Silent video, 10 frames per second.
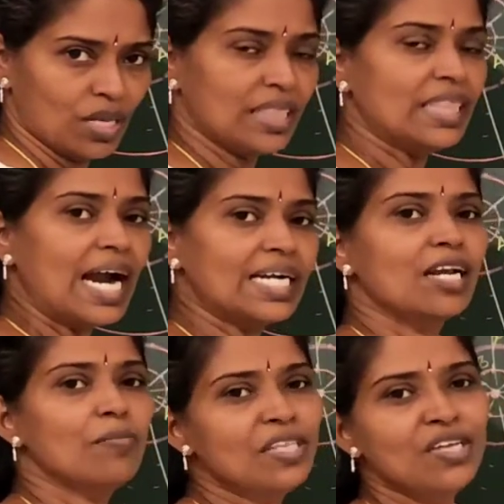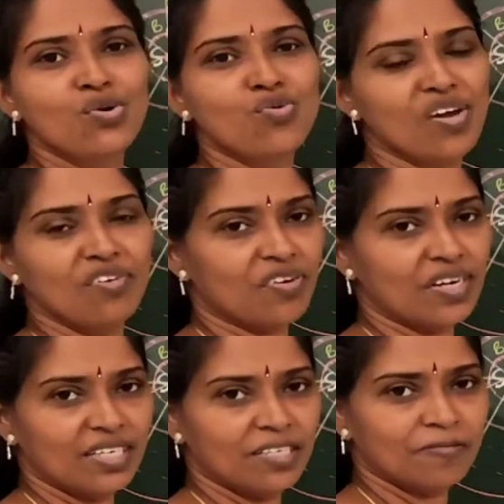That will be the new wavefront.
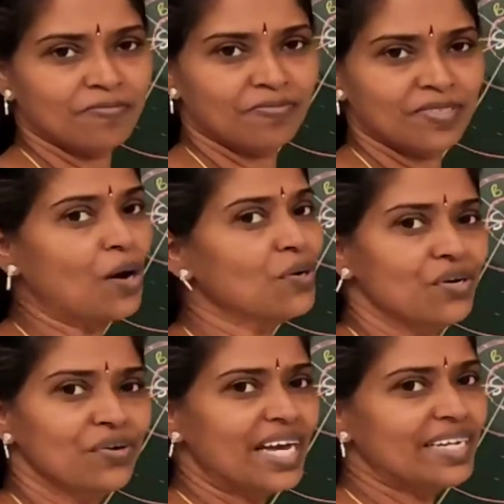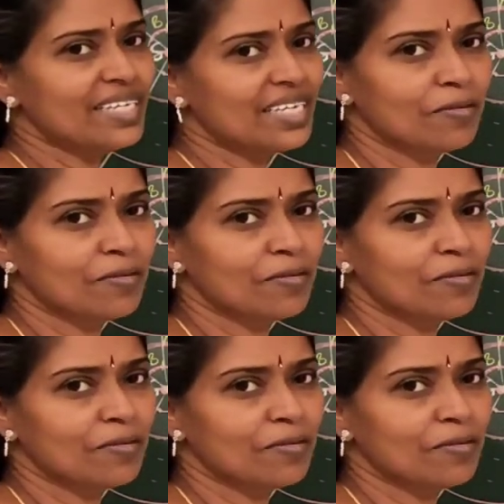How did you get it?